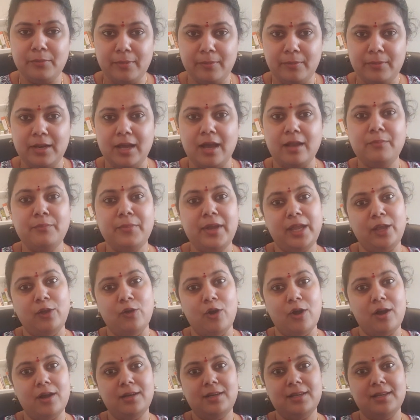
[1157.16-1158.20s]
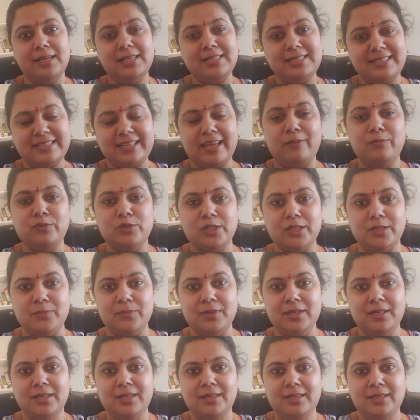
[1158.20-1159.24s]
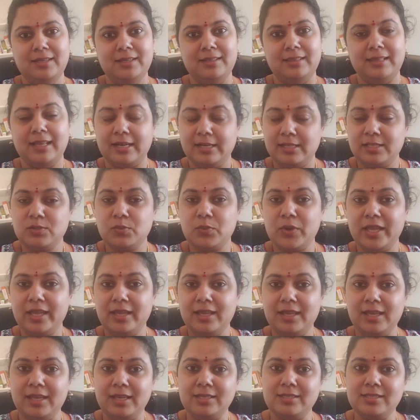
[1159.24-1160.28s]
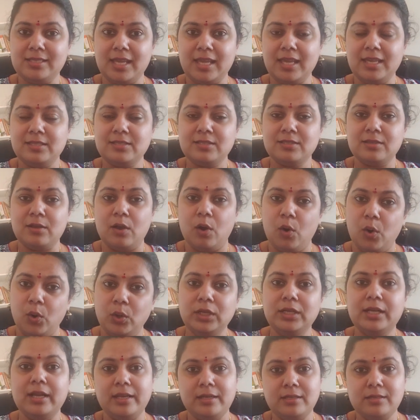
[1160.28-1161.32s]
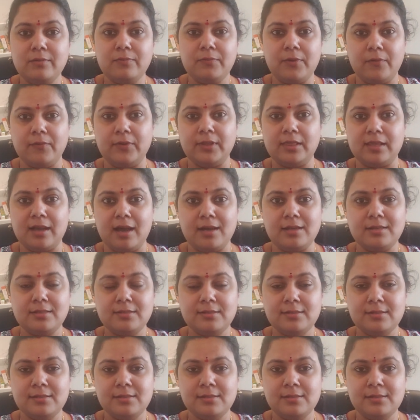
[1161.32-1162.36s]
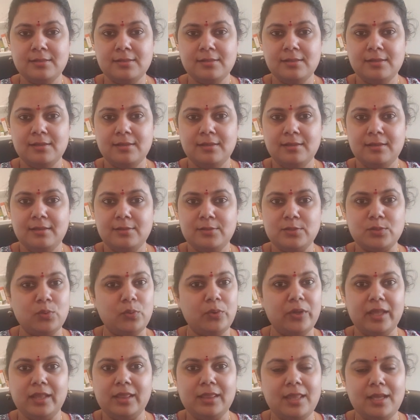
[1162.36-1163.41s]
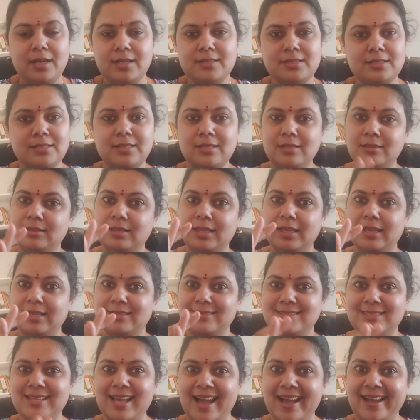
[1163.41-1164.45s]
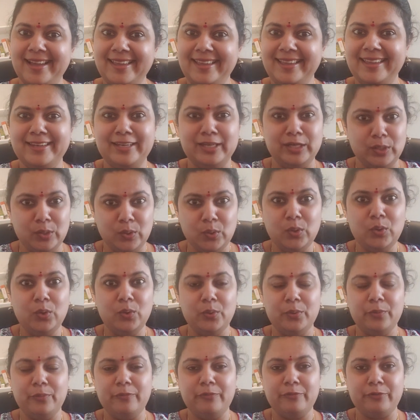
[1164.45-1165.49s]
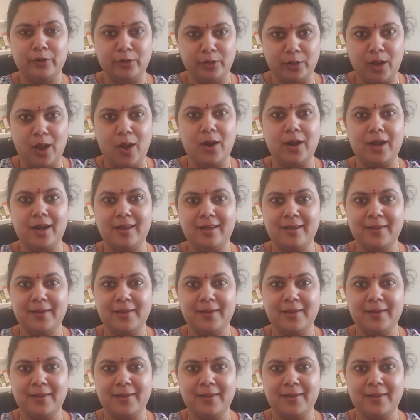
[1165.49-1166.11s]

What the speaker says: done by God is same to him. That is why he takes all kind of avatars. So there is nothing as high and low for God.